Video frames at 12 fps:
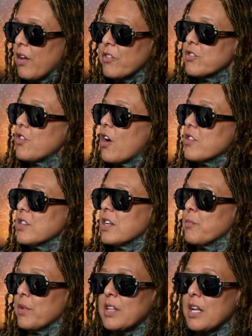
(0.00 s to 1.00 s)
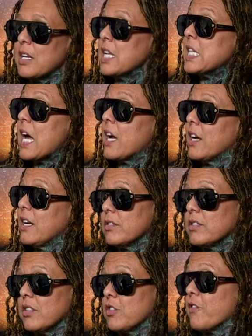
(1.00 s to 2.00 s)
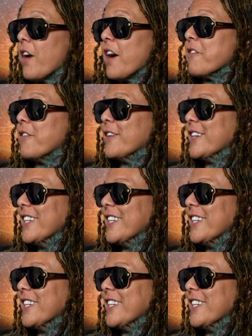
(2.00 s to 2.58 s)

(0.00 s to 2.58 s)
other stars in but they need that to survive